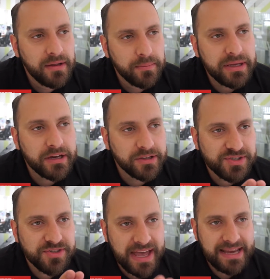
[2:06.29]

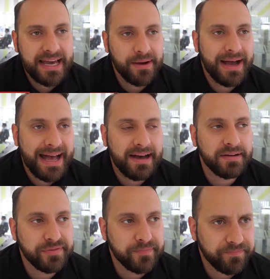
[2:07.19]
because they now
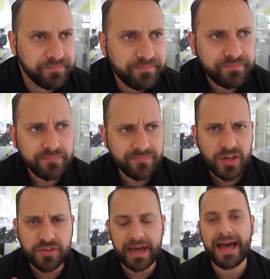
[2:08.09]
have
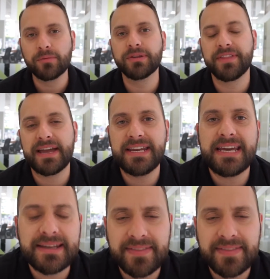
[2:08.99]
the help that they need.